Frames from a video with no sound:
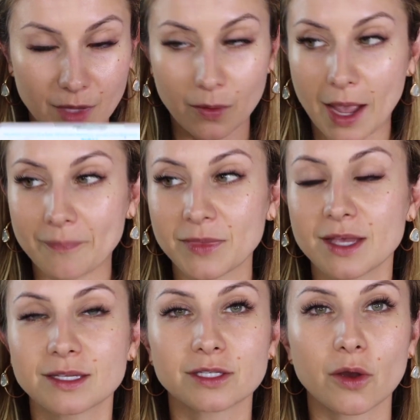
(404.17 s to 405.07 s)
Okay,
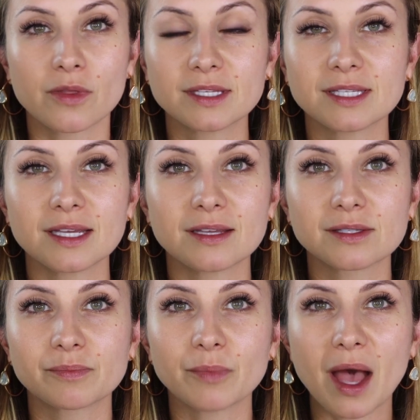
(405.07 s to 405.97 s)
so this
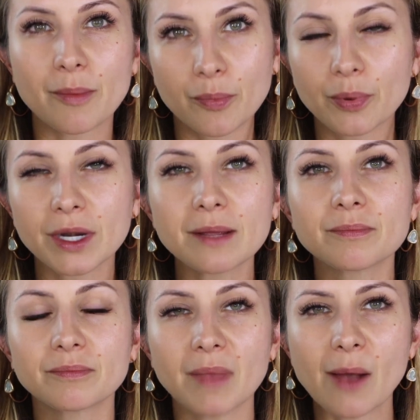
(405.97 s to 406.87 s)
is a
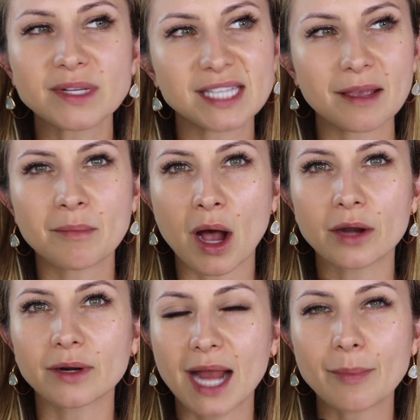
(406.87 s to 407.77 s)
pretty, I would say a
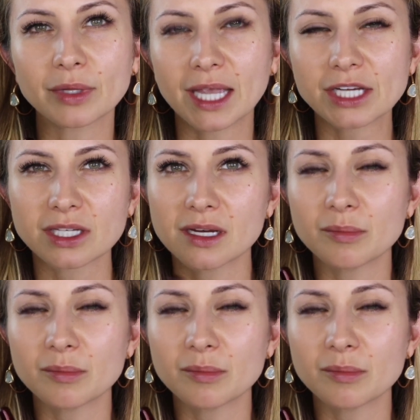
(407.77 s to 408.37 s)
moderate application.